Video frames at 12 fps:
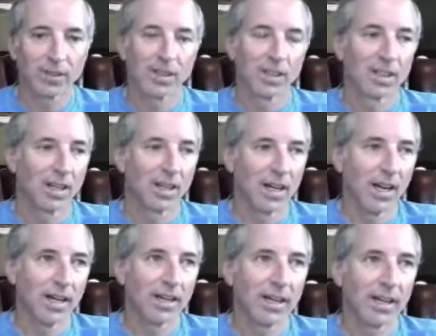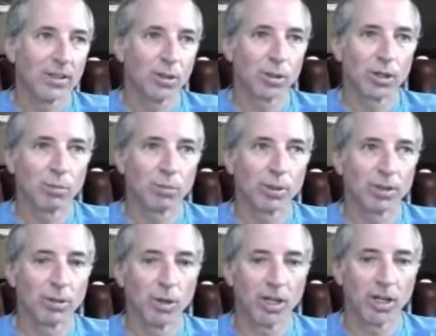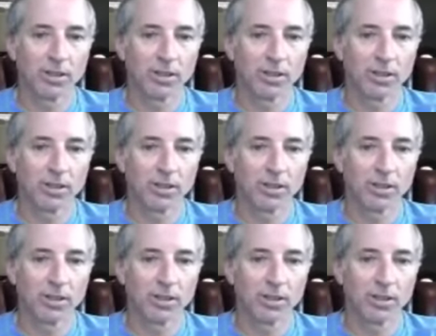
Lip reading: and you can put them on